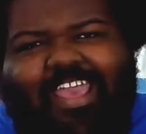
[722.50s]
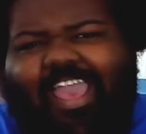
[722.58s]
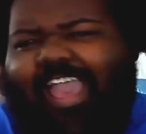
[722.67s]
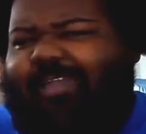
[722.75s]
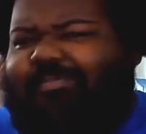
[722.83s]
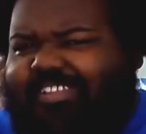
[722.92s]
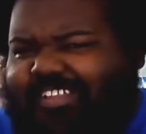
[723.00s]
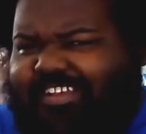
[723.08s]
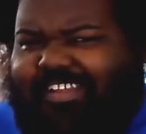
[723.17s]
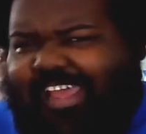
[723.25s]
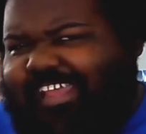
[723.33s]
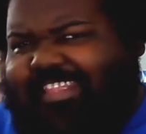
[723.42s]
have it look
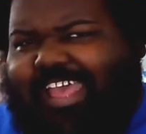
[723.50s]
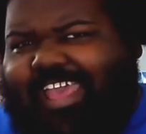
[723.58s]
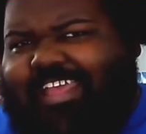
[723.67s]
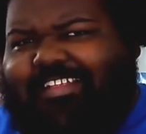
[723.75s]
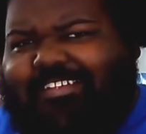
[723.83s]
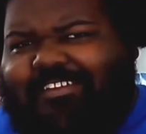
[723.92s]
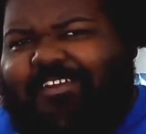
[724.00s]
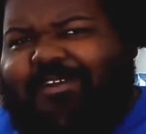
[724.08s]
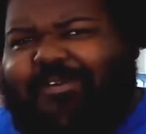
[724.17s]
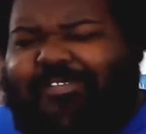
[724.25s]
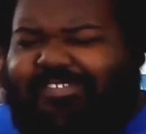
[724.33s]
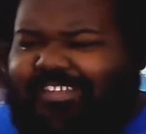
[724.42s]
like that, you
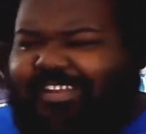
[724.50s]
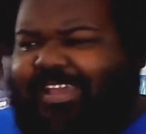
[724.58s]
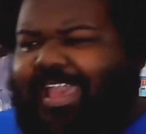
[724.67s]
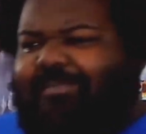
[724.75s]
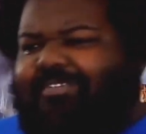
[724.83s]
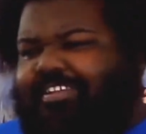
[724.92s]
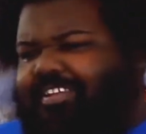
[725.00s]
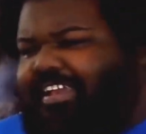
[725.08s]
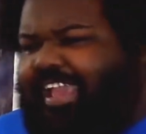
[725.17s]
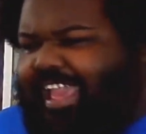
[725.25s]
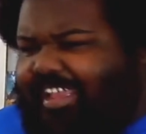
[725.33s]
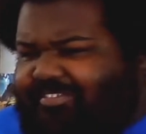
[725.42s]
know, instead of having it look
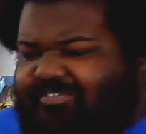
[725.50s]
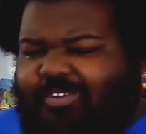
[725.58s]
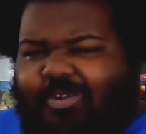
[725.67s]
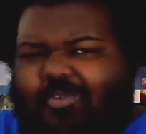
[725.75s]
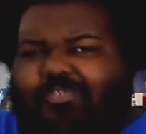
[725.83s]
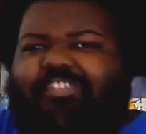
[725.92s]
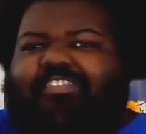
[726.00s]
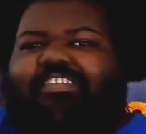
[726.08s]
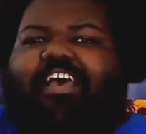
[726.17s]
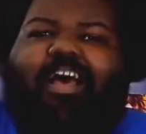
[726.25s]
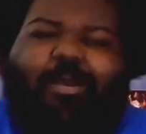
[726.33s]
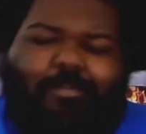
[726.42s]
extra over the
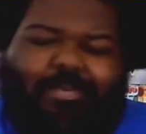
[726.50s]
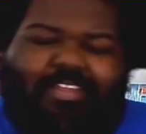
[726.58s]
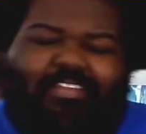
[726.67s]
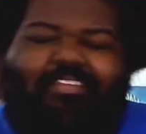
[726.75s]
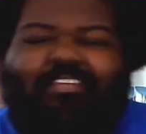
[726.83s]
top. But